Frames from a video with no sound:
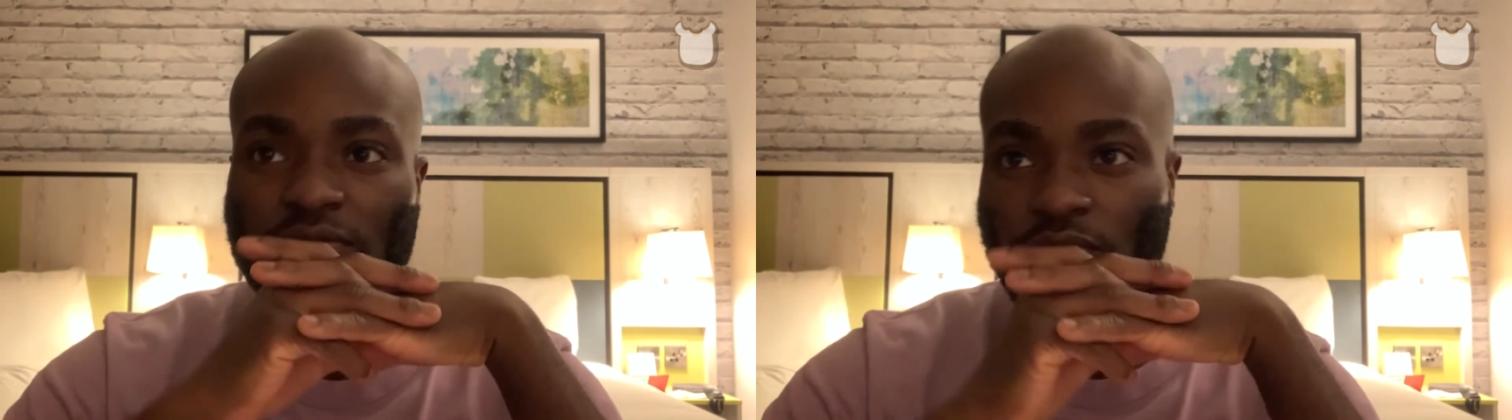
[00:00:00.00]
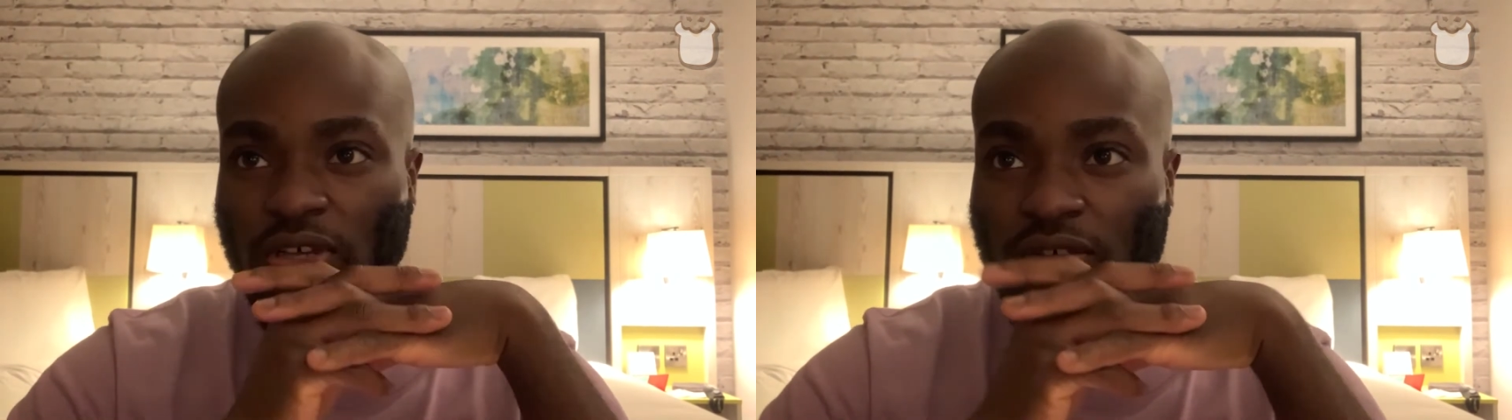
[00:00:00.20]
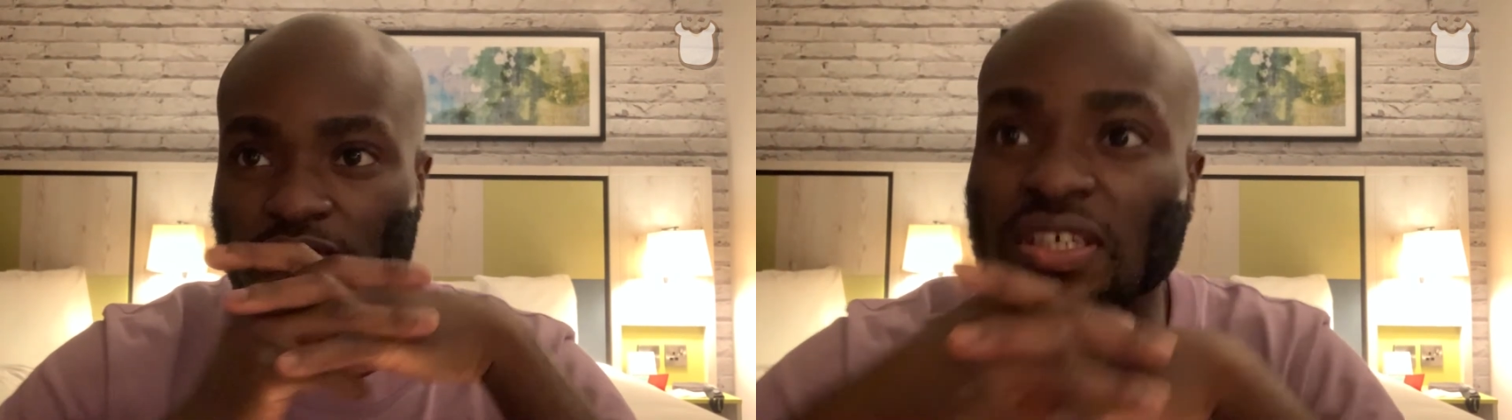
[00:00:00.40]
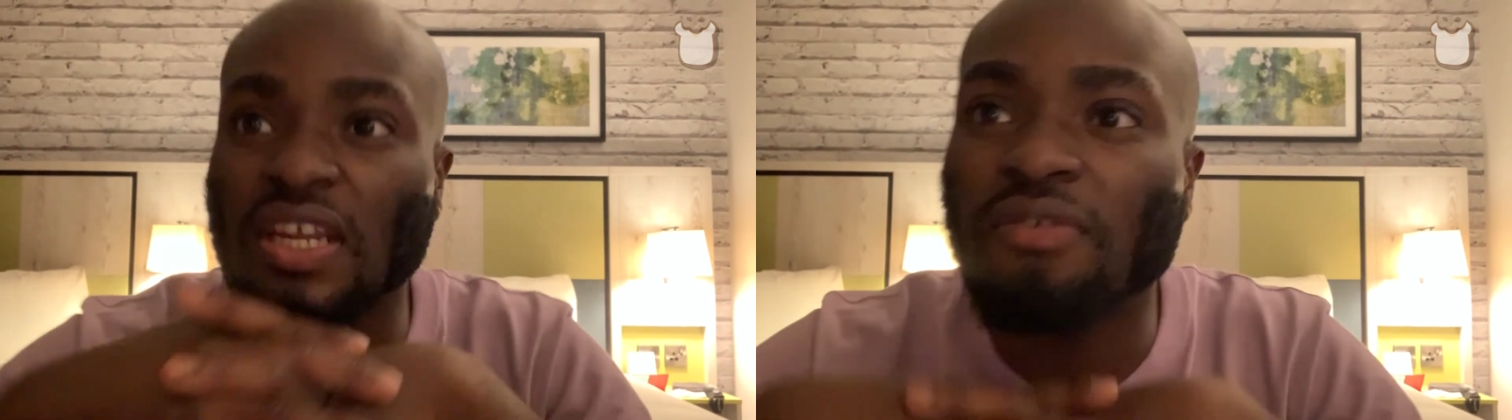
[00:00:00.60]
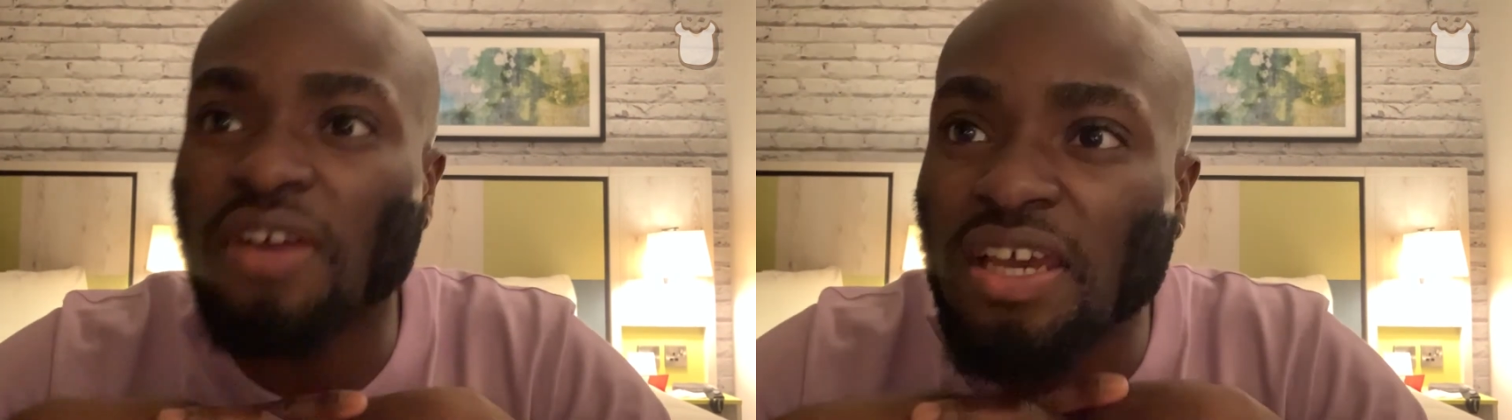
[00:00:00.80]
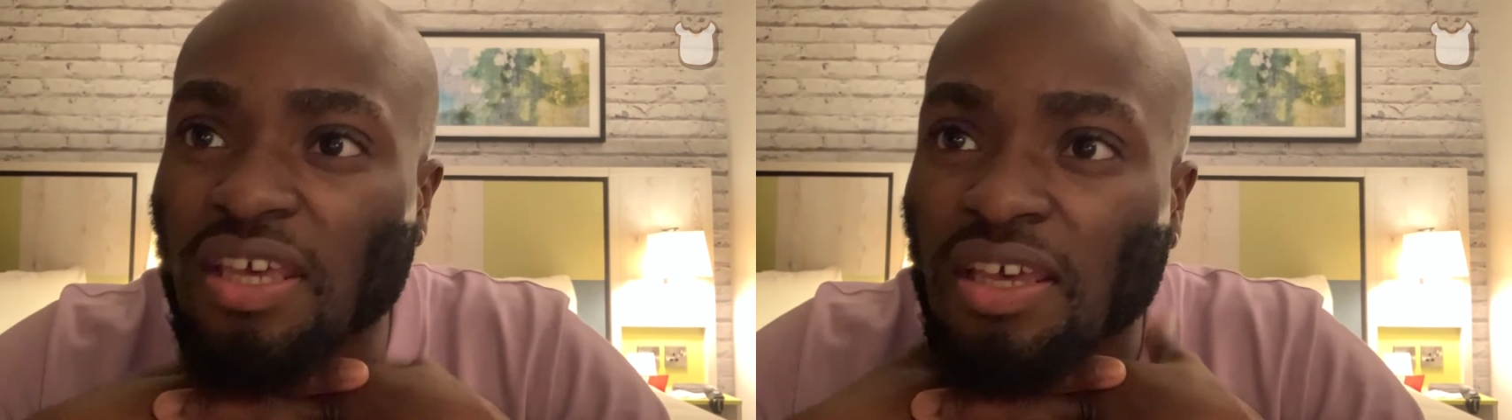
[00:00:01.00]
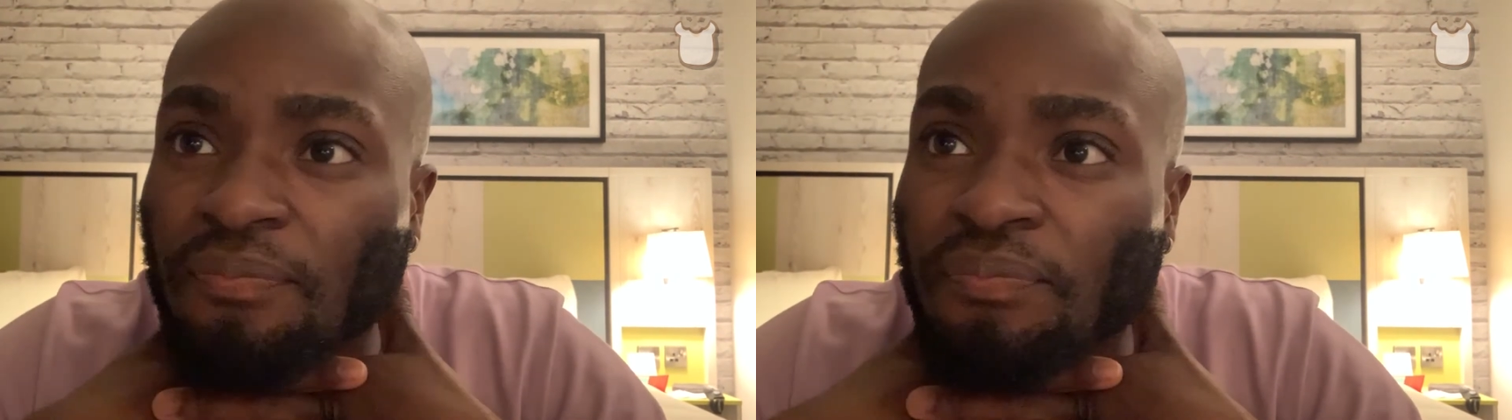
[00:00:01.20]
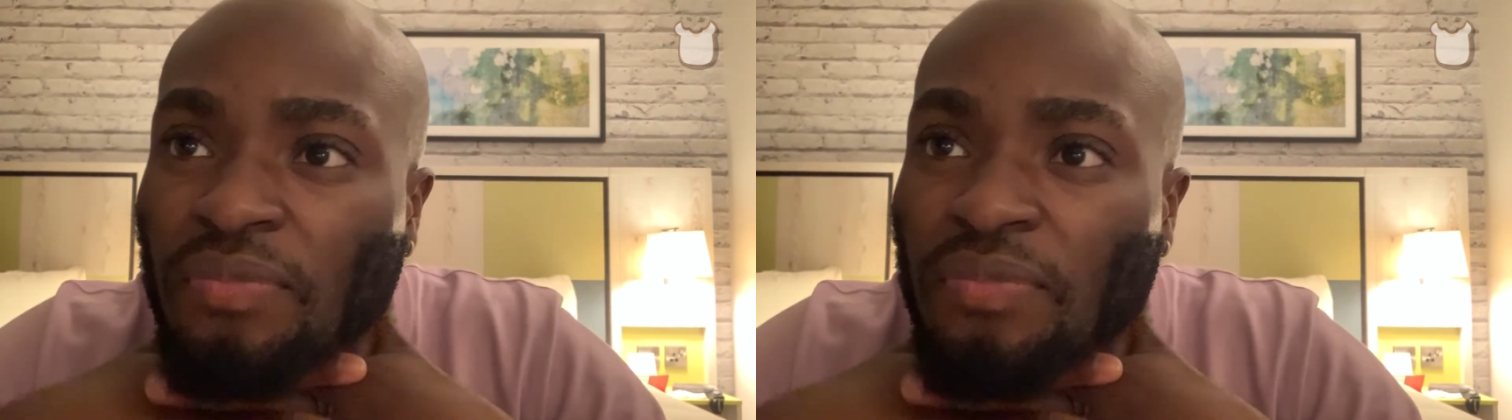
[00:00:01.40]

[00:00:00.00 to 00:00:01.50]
what else did I write here?